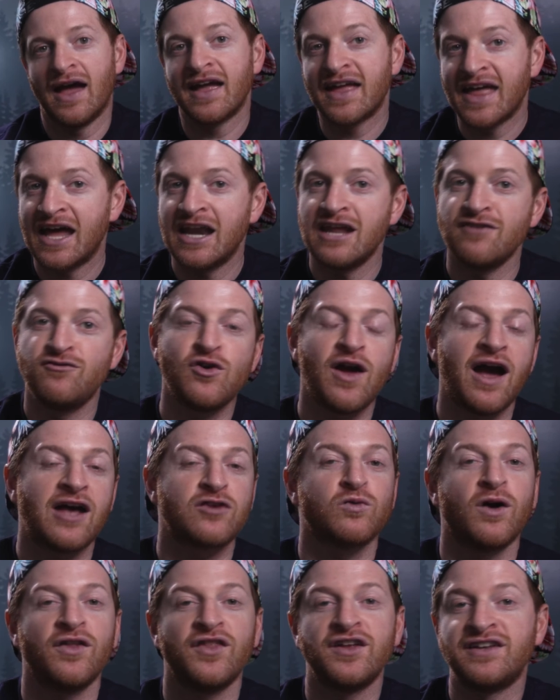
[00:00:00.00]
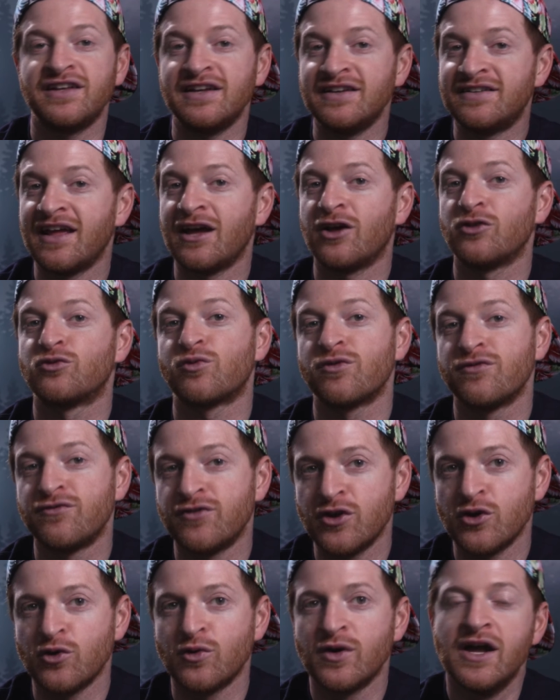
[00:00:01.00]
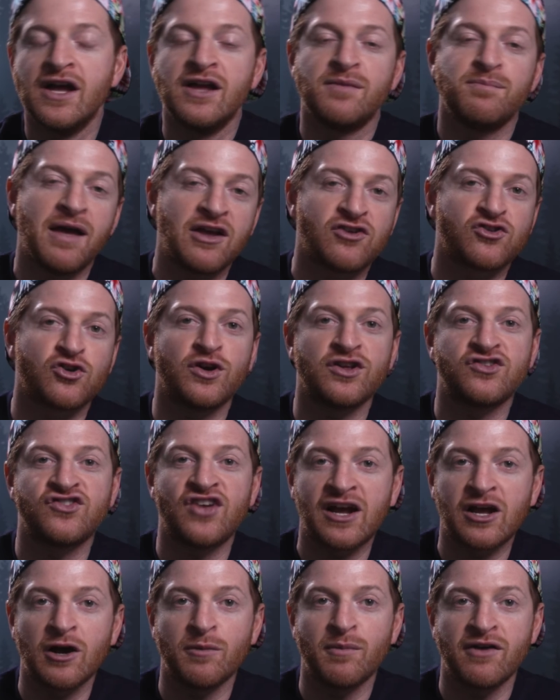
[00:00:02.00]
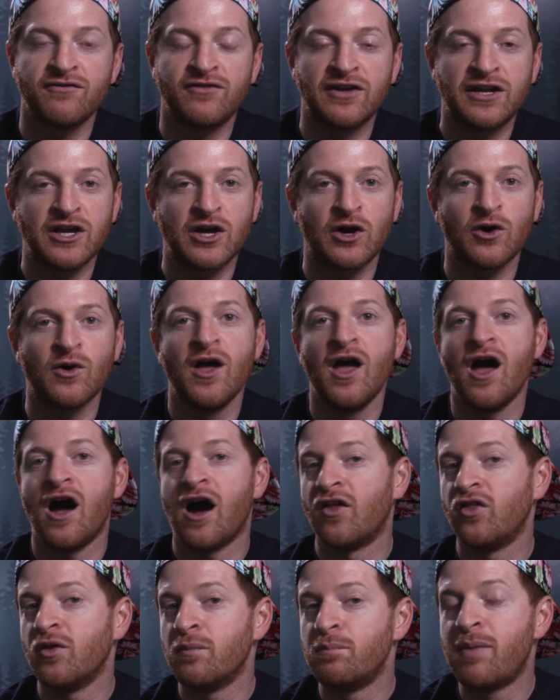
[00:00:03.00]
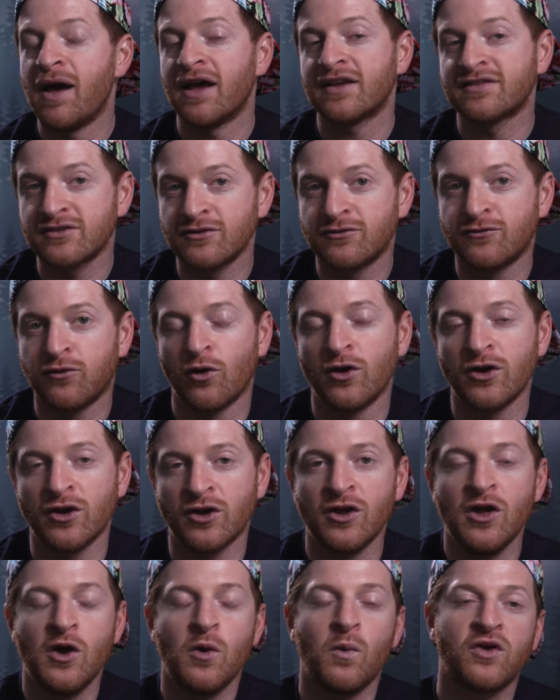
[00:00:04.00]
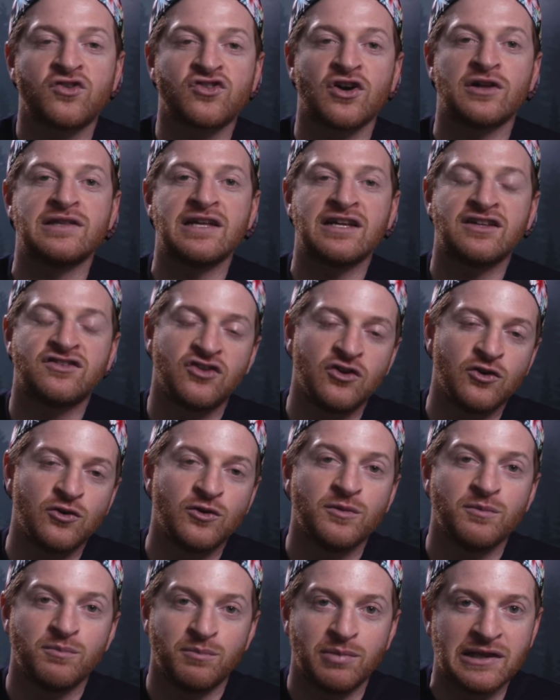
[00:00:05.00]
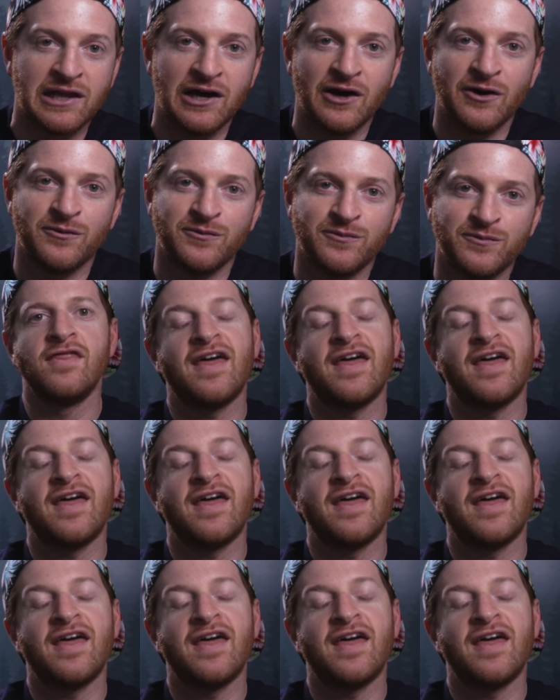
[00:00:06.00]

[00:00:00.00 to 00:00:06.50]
Again, if you guys want the detailed review, make sure to check out my video on the best foil, which I'll link to below.